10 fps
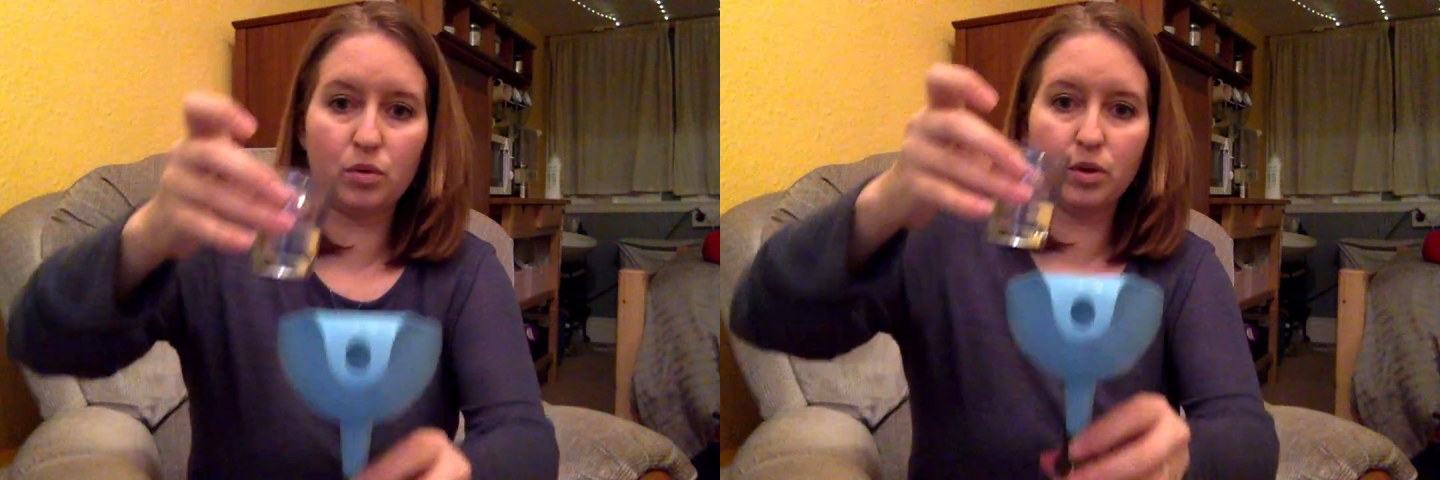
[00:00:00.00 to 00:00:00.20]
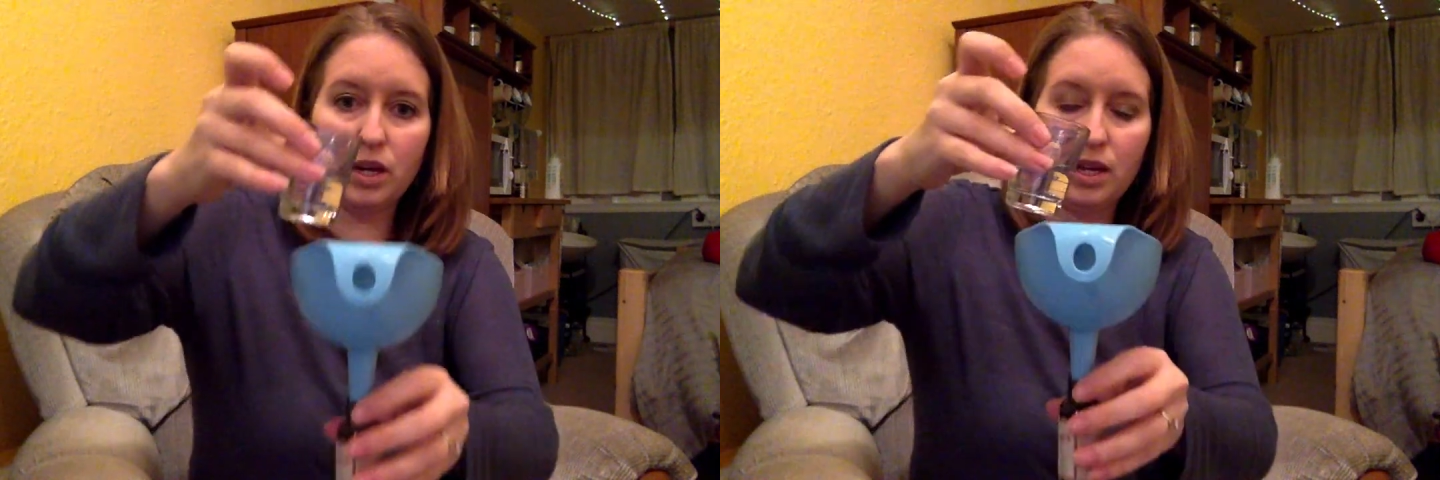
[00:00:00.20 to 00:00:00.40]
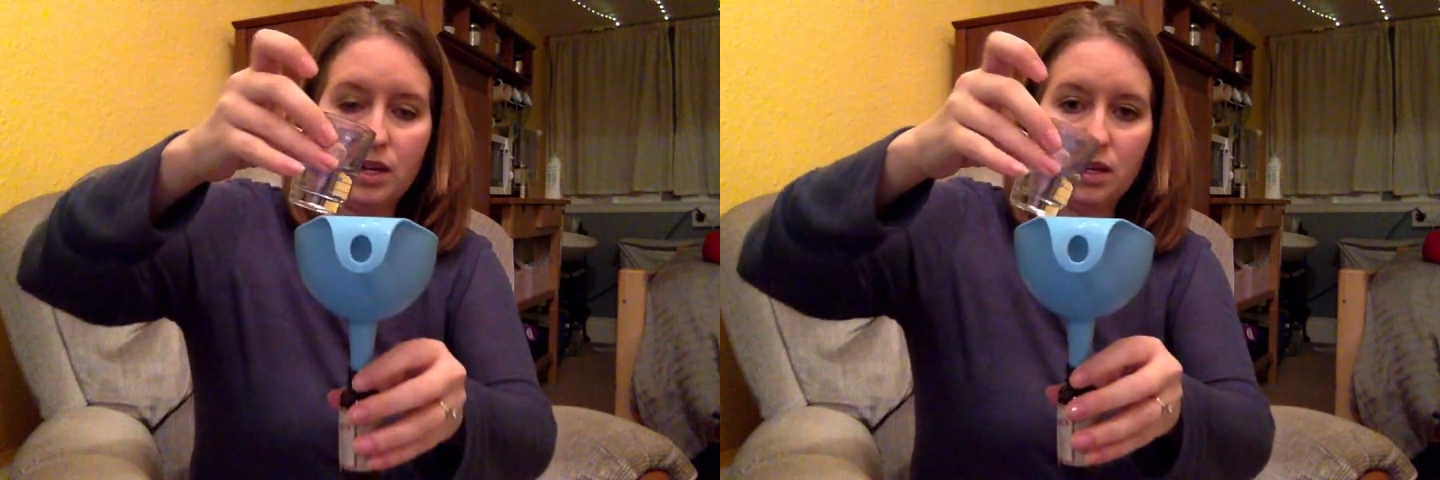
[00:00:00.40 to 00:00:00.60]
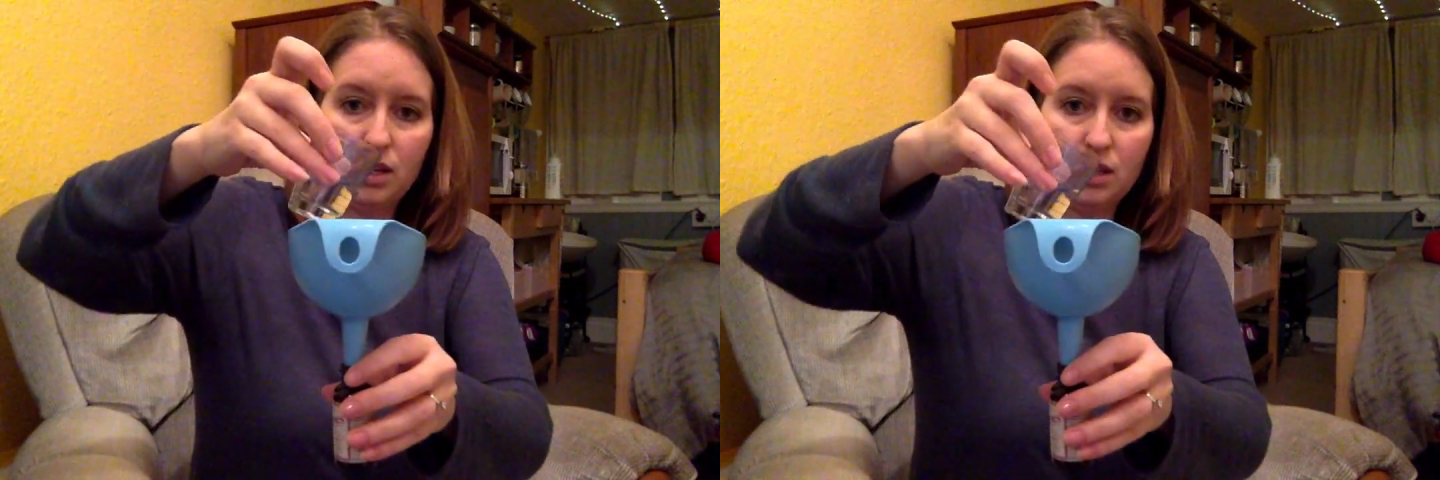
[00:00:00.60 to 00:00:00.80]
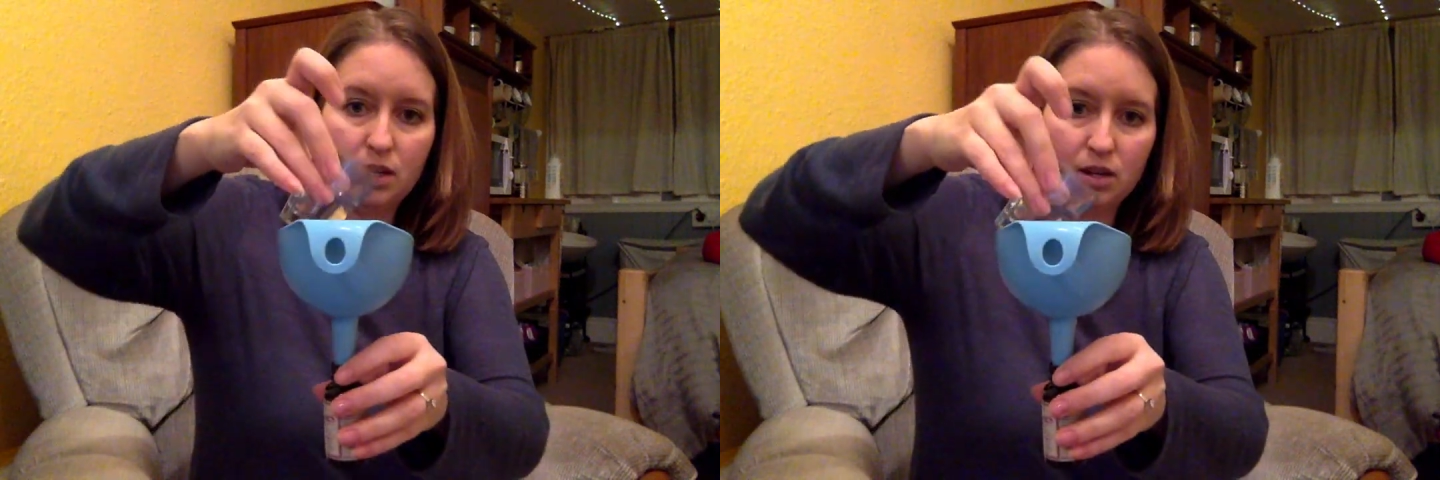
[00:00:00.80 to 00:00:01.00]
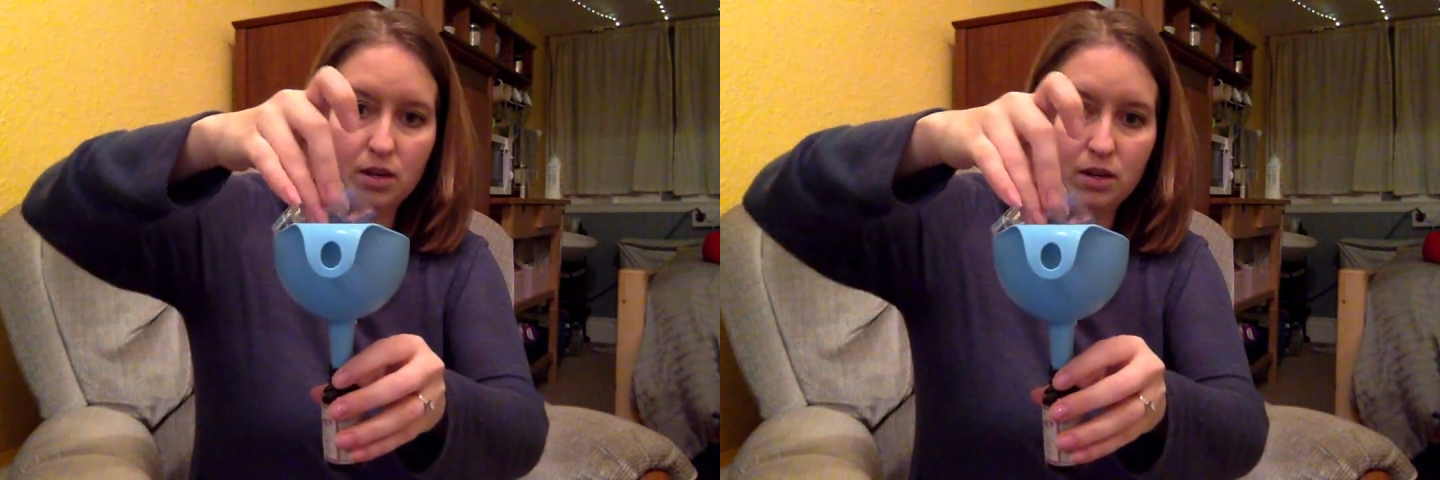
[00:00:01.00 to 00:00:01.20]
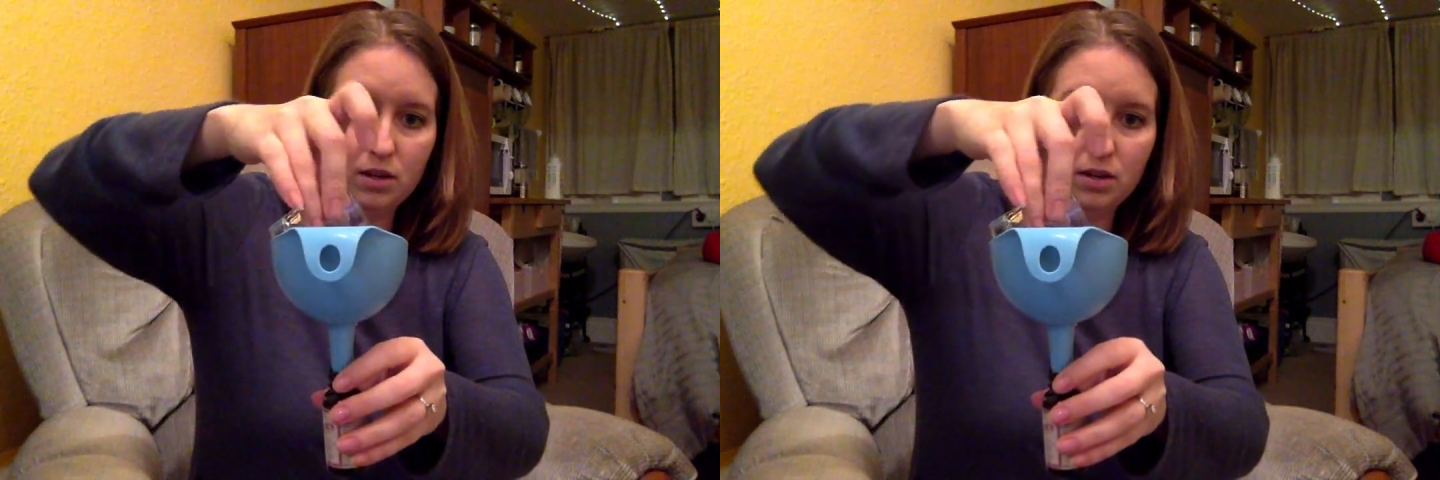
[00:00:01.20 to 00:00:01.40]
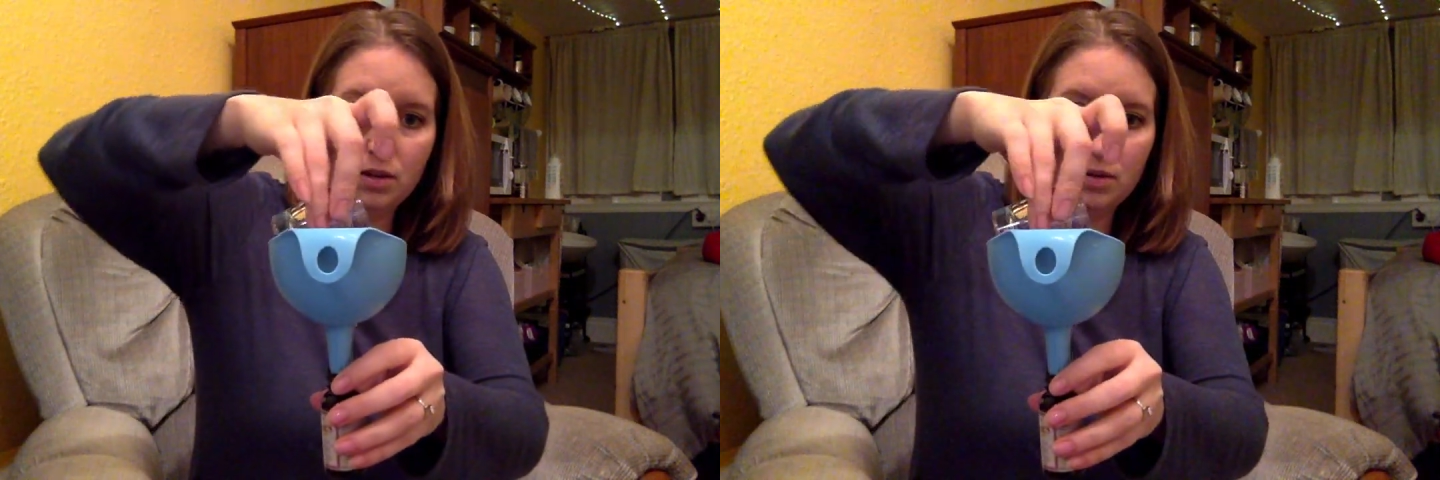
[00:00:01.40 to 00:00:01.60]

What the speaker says: pour it in here.